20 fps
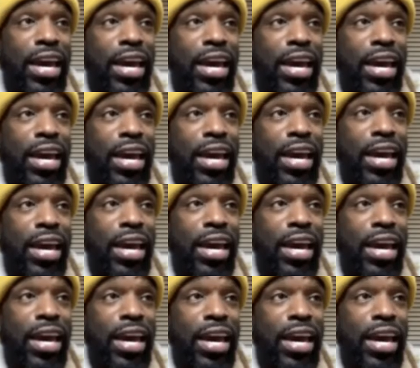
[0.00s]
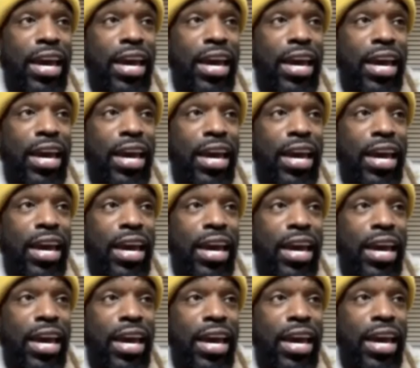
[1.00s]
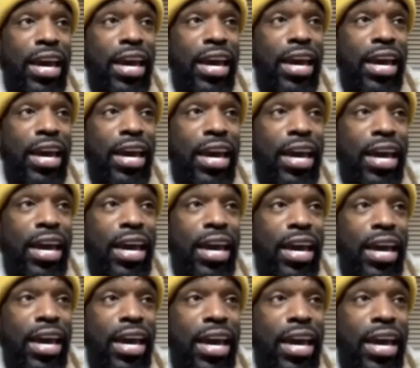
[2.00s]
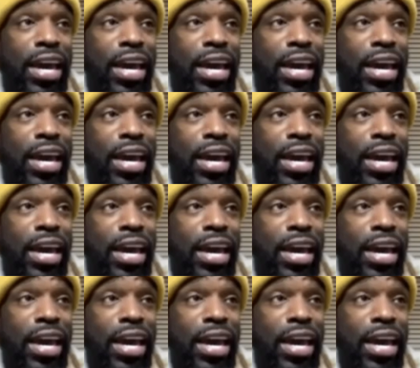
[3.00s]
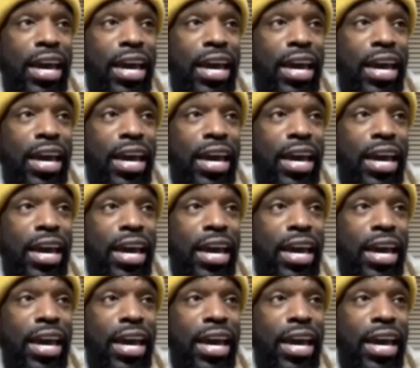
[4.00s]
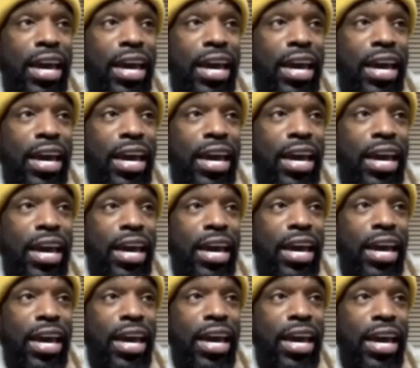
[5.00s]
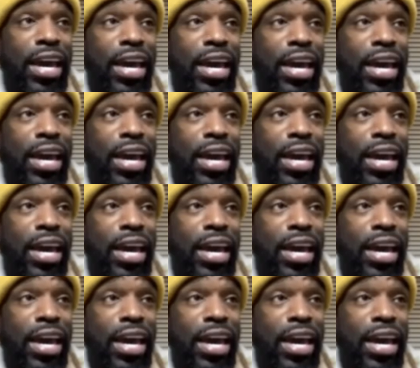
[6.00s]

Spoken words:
[no speech]